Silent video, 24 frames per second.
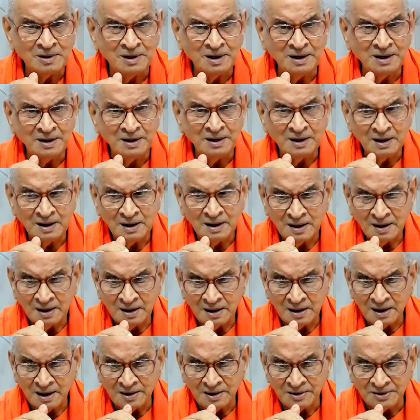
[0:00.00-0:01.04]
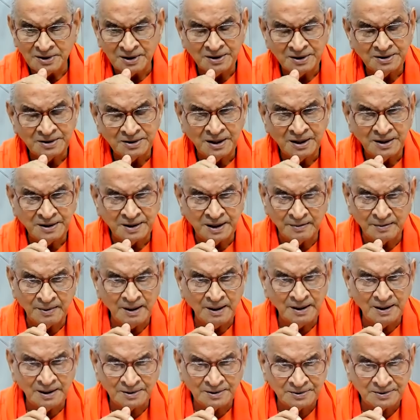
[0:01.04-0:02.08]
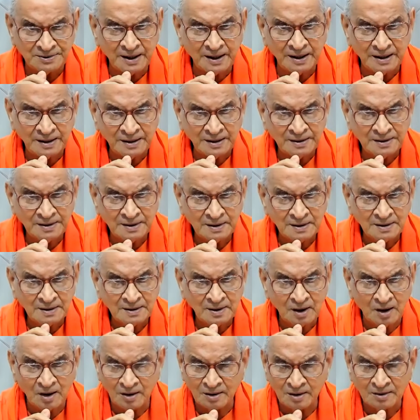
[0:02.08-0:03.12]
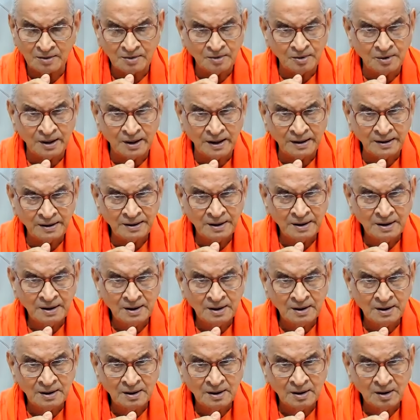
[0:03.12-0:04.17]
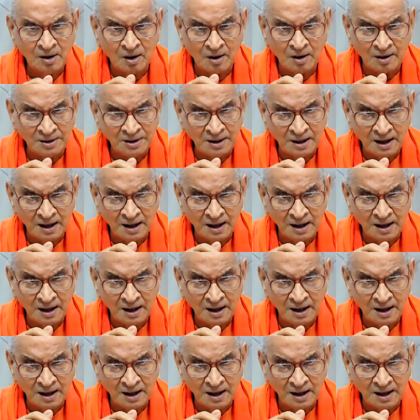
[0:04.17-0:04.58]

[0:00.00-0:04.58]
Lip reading: Is it the table yesterday or today or